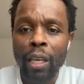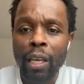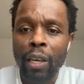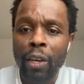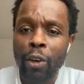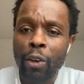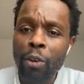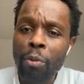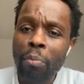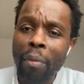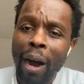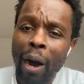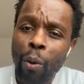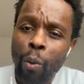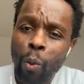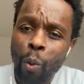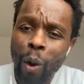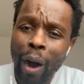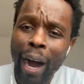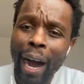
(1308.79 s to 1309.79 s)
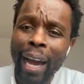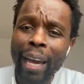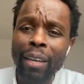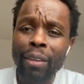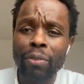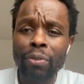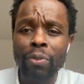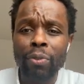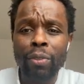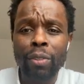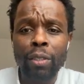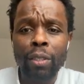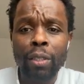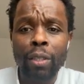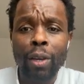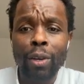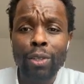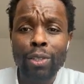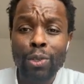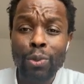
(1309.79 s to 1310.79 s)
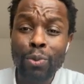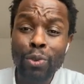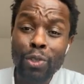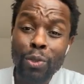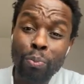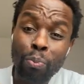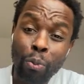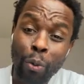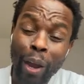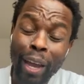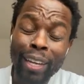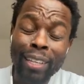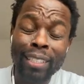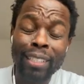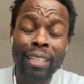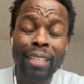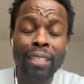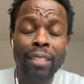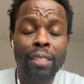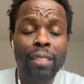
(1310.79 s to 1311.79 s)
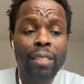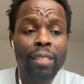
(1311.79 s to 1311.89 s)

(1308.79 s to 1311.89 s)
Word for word: hear my wife. You know, she was mm-hmm. pregnant. Mm.